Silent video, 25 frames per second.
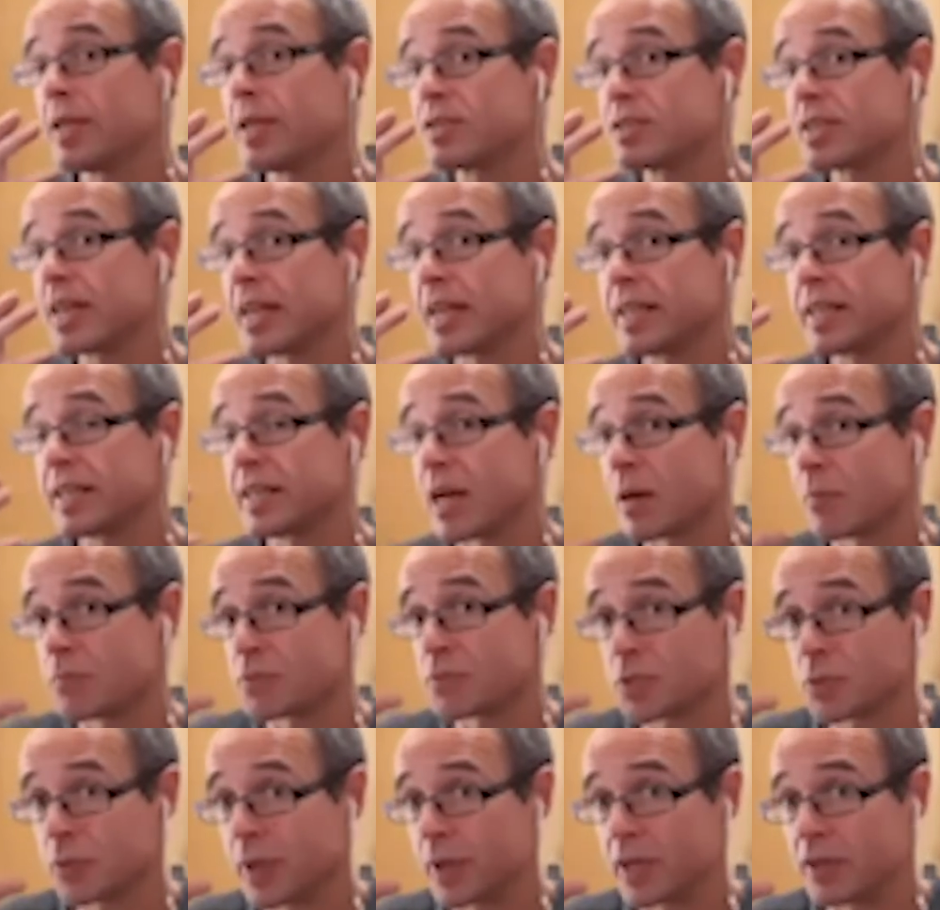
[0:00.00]
it's getting an
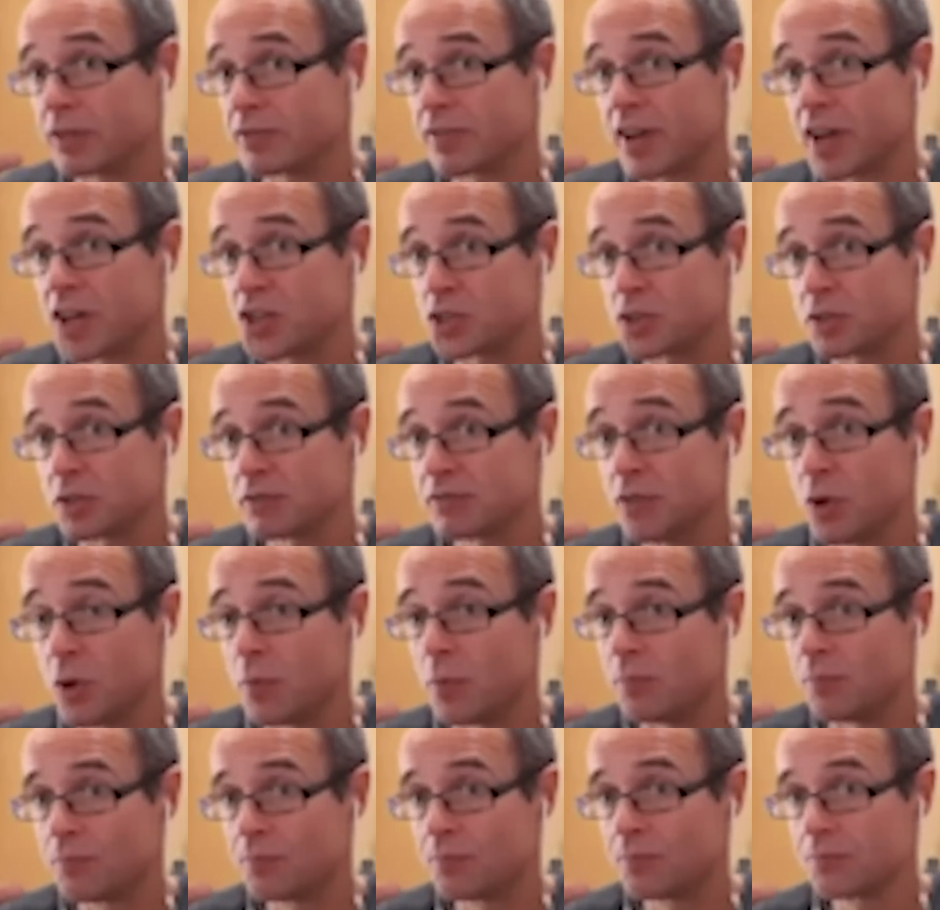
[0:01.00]
upswing in facial
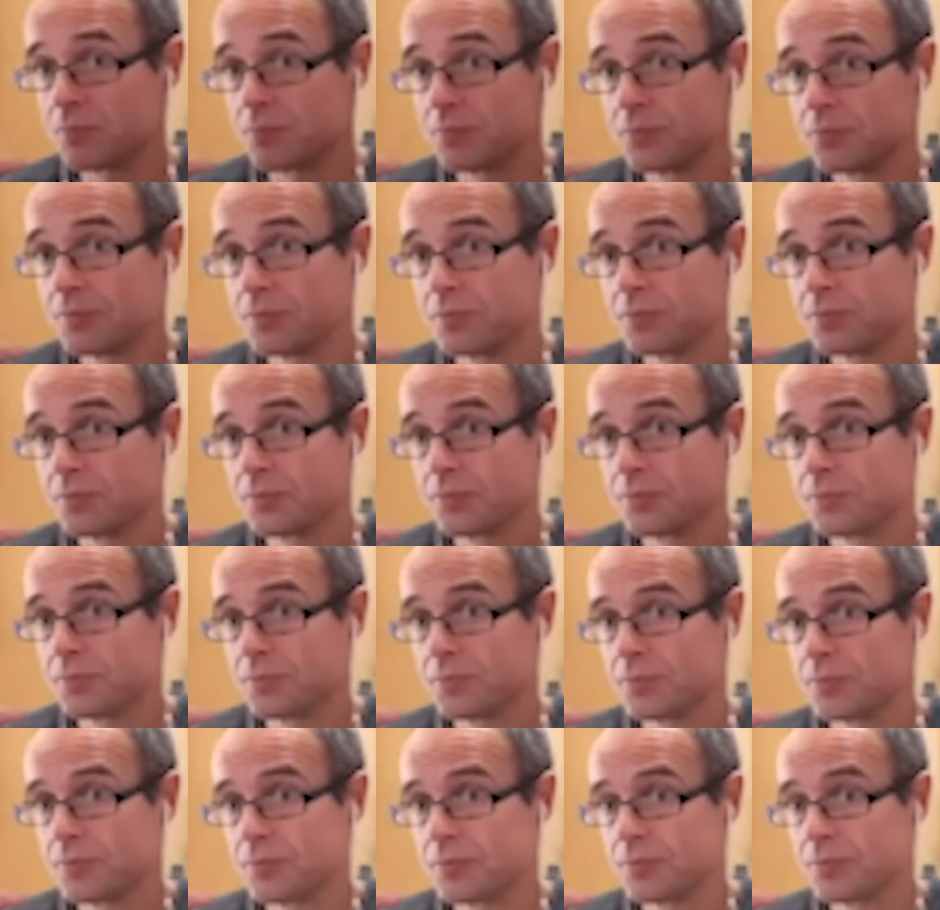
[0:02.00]
form.
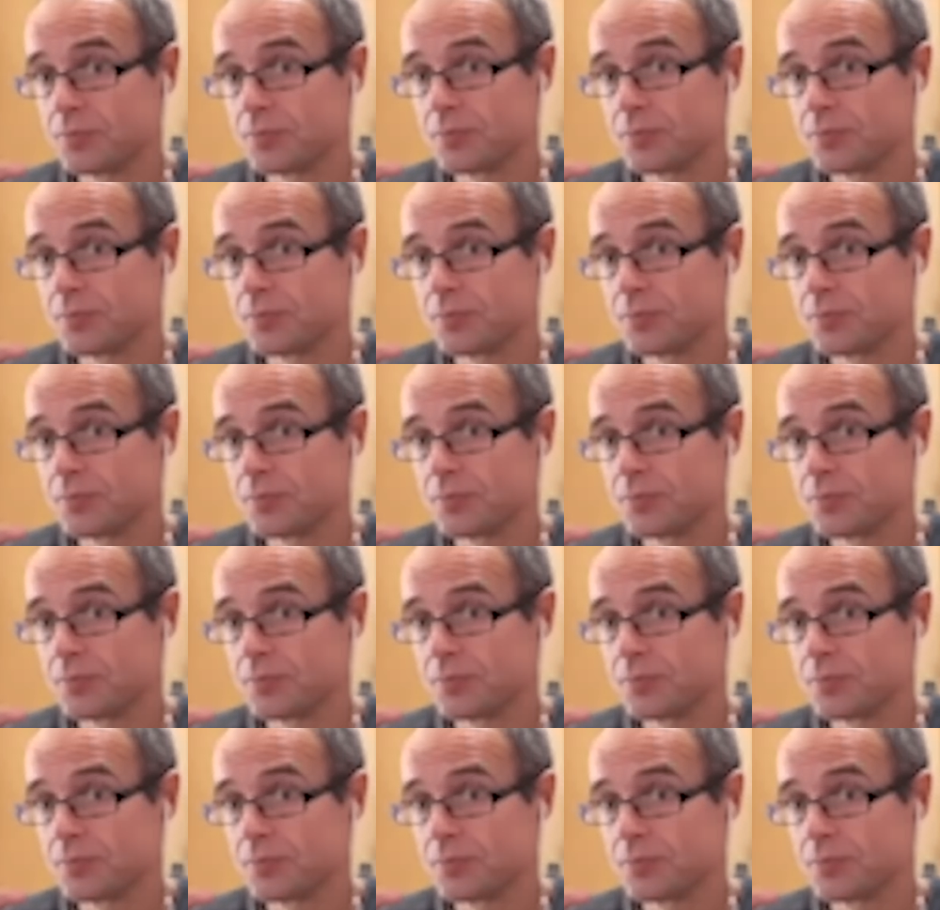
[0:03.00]
Yep.